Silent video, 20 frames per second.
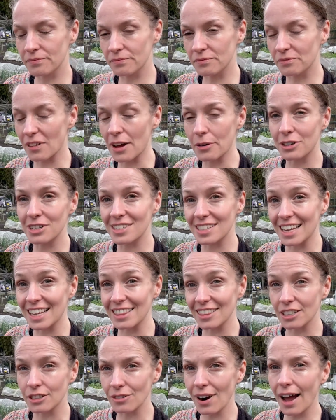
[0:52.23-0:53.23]
flowers
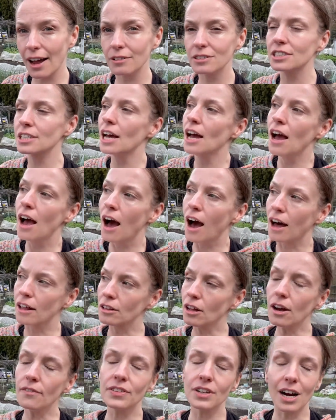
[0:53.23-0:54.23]
in the ground, a
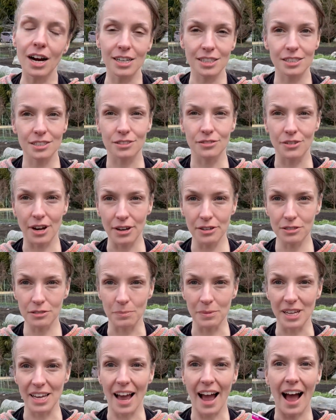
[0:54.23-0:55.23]
lot of the gardens around
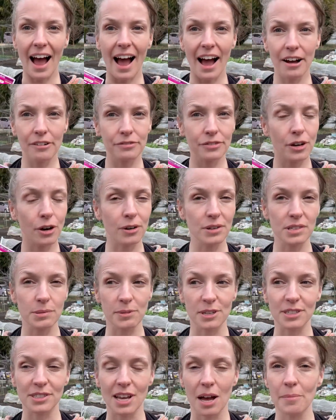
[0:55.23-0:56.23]
me have
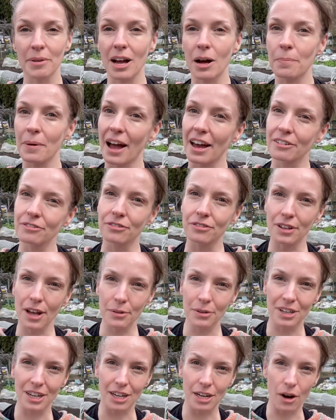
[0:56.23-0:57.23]
cosmos coming up and
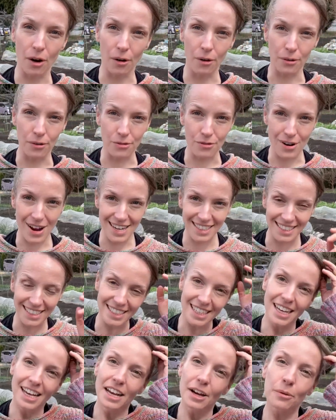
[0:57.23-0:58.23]
flowering
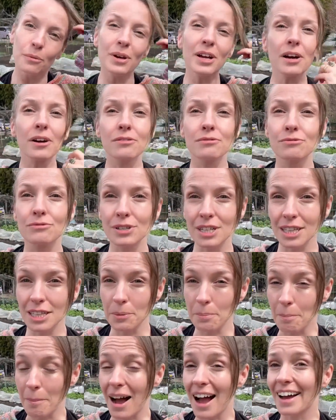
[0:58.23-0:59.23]
already. We are
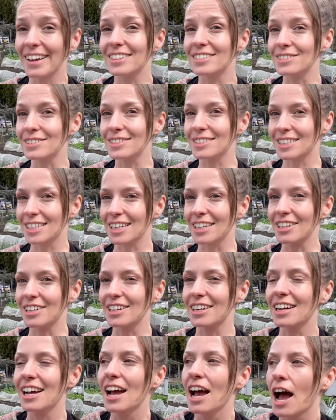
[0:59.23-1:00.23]
really mild
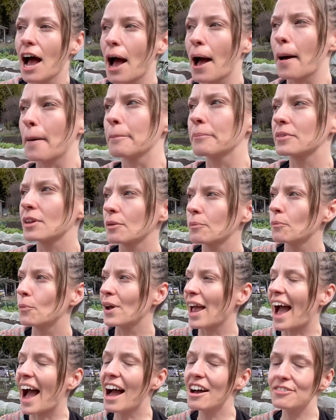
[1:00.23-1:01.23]
here.
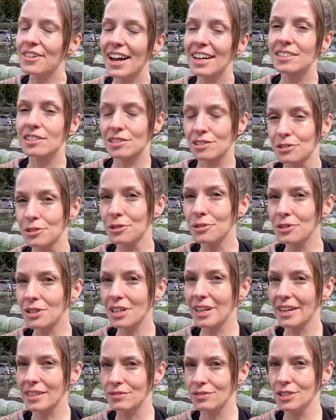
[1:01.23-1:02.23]
We have had snow
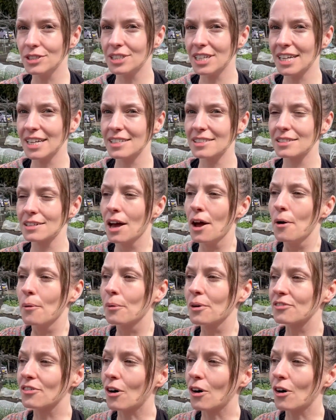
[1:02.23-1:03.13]
the last few days. We've